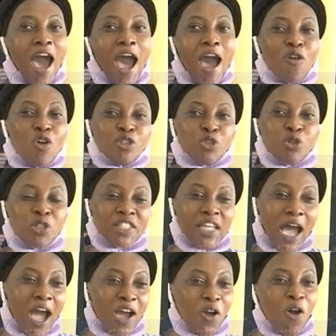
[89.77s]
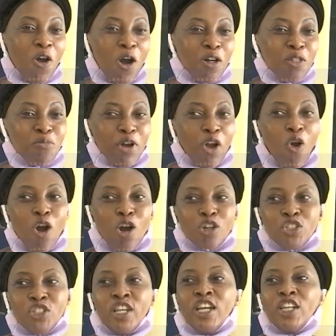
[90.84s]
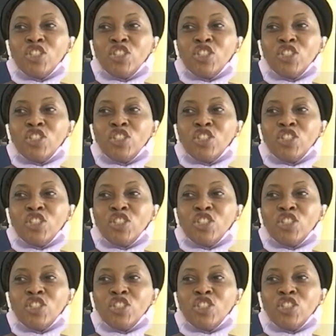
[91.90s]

I want to thank God because